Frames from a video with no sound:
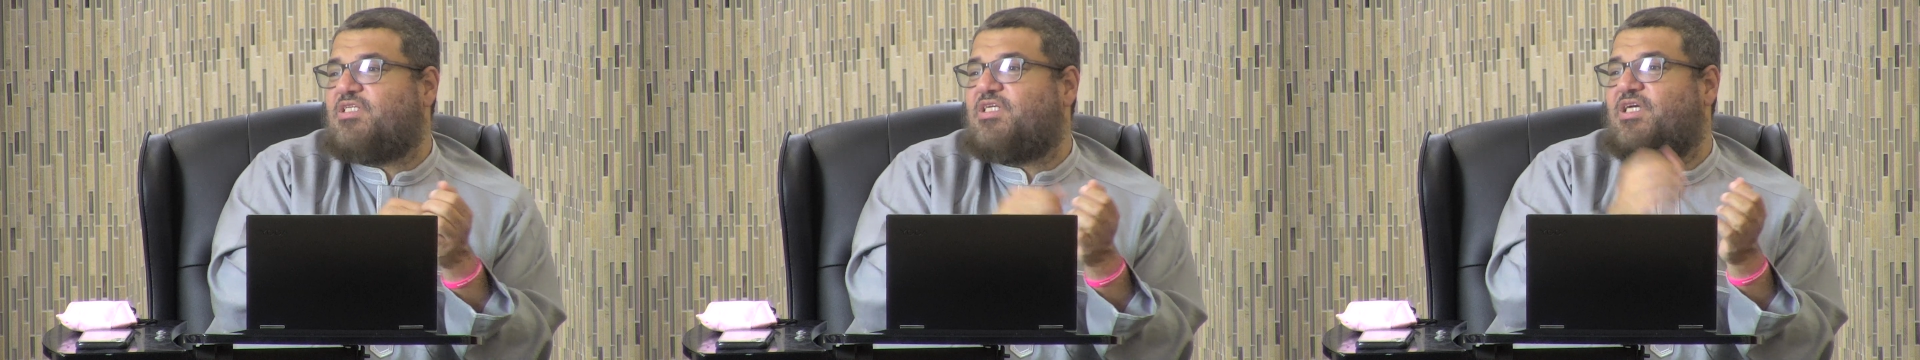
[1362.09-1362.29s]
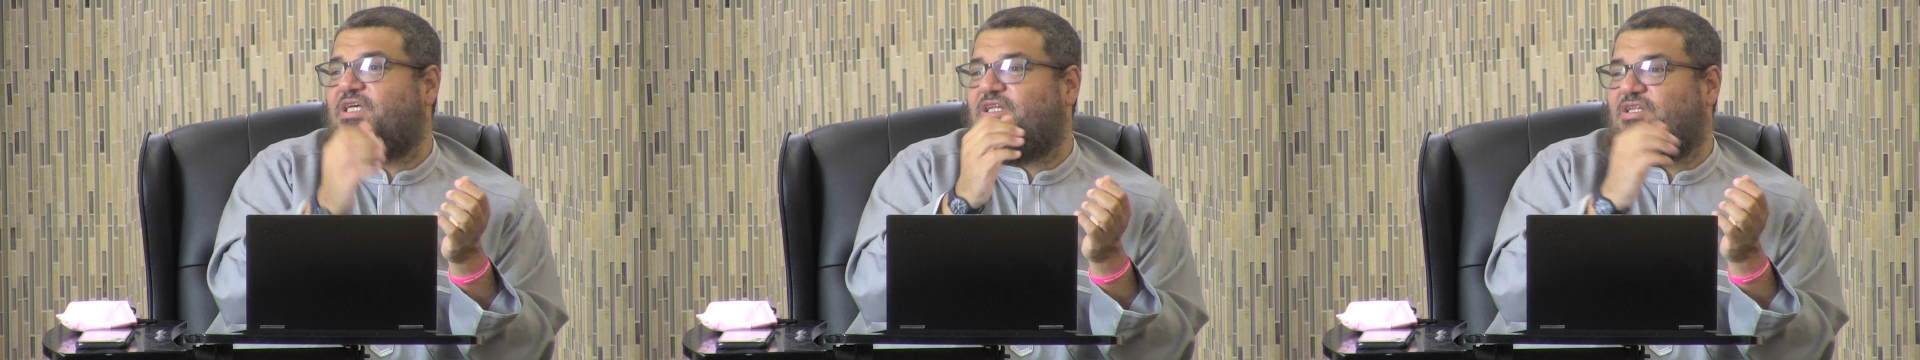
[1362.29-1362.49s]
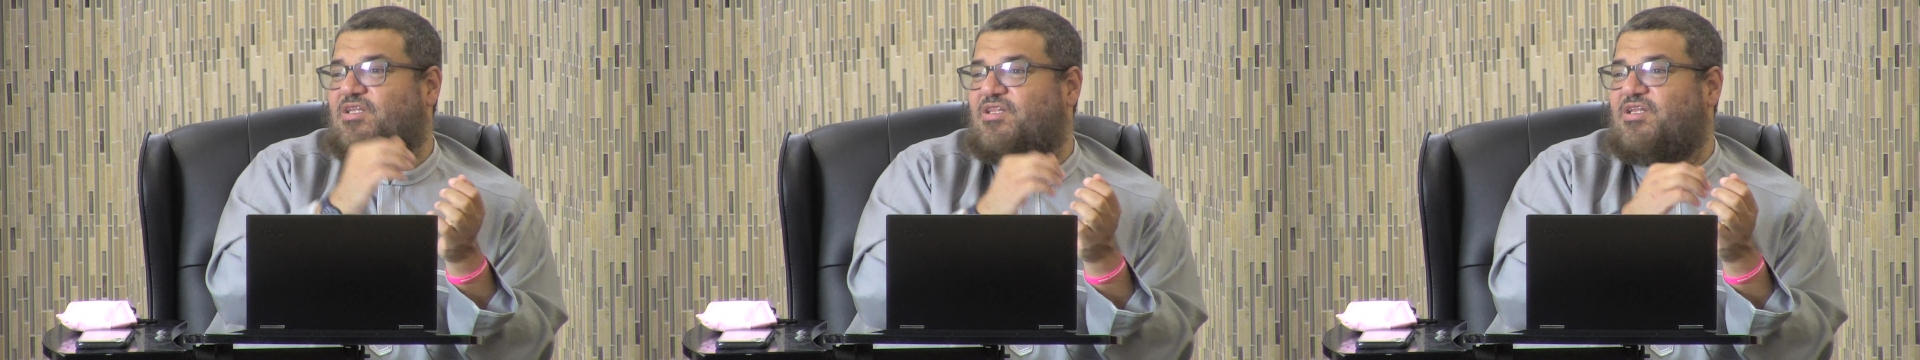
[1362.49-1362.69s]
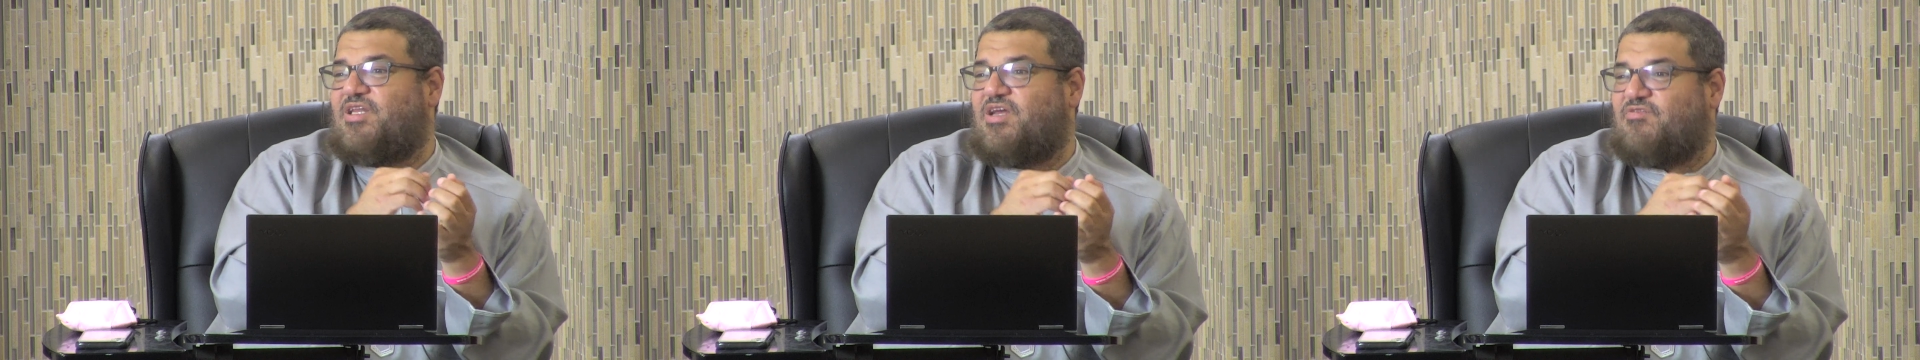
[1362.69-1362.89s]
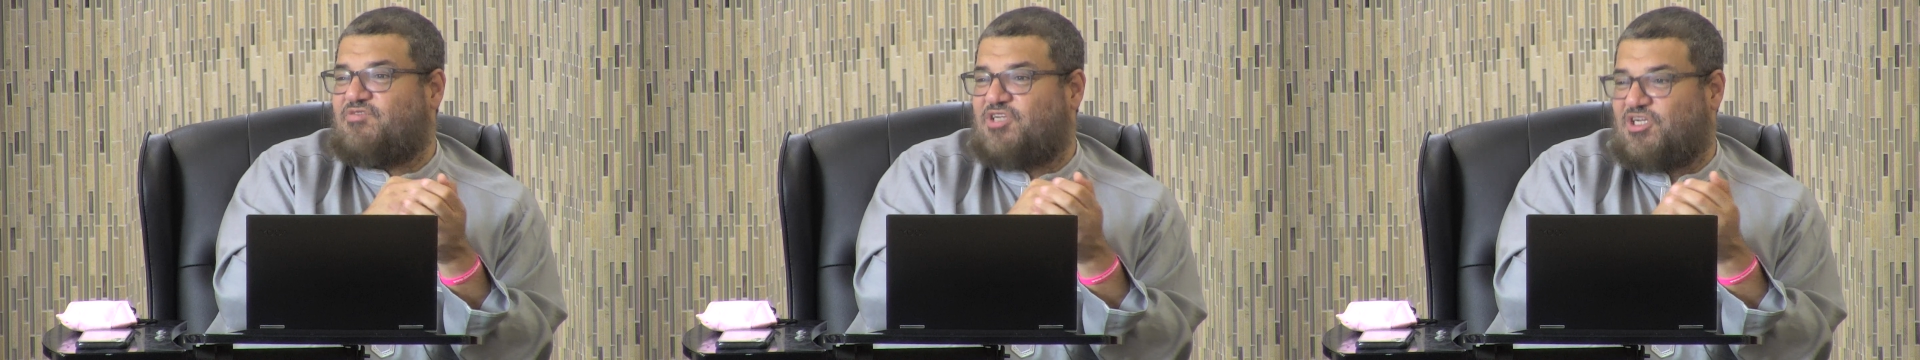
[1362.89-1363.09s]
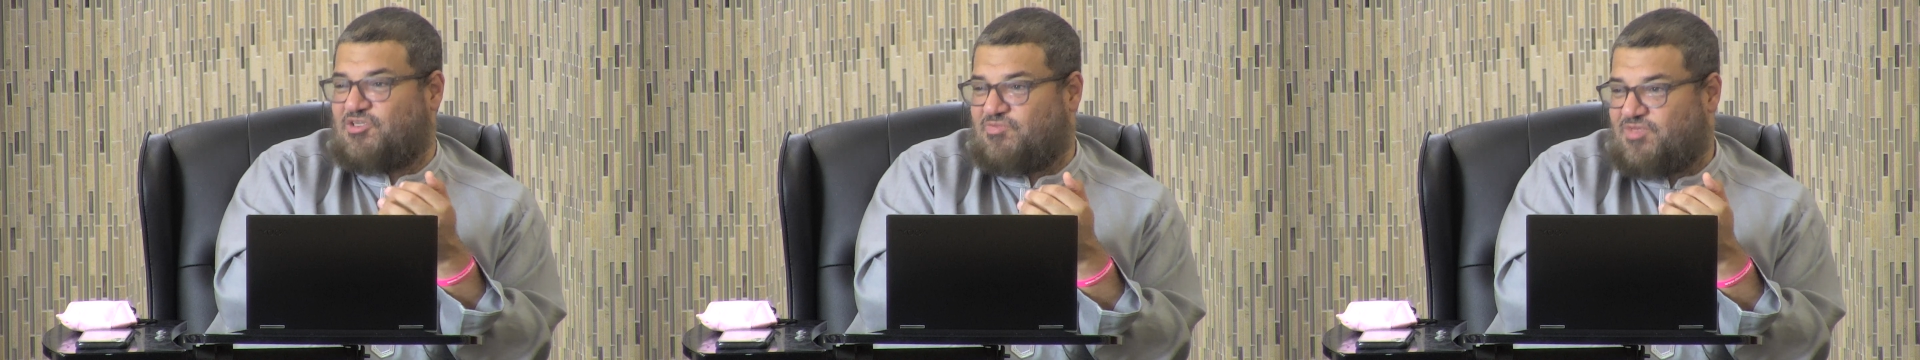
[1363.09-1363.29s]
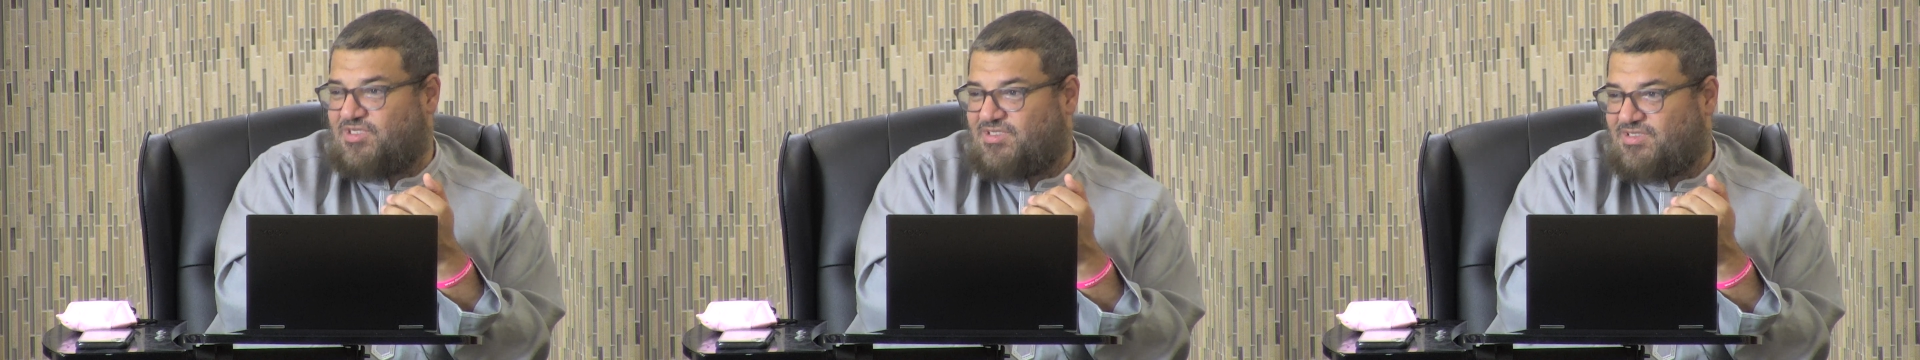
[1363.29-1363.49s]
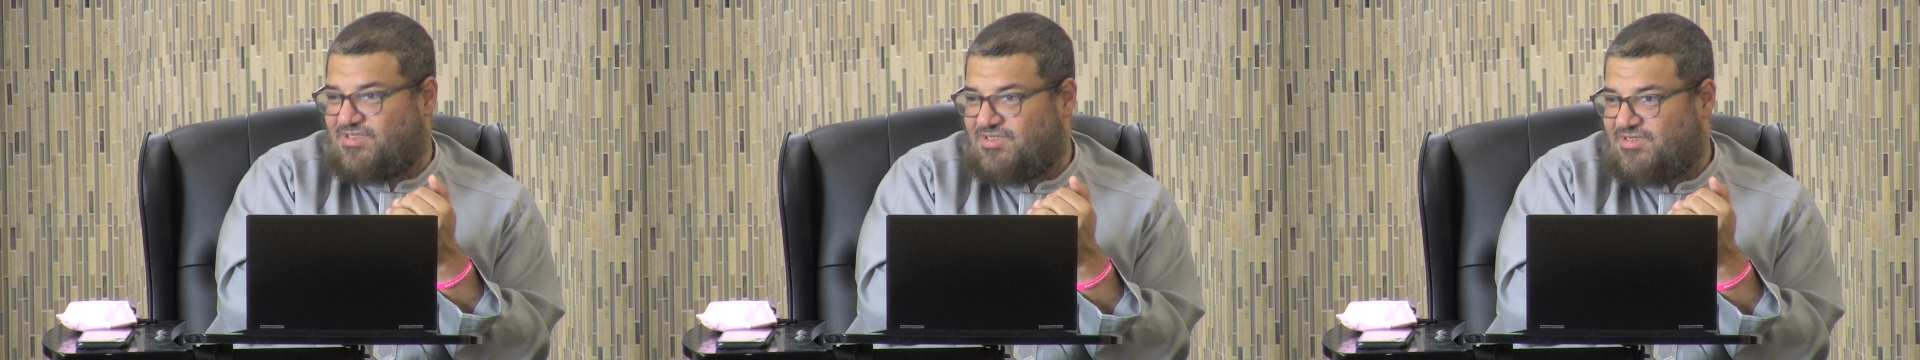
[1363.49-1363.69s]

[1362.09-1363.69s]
take it in the day of judgment.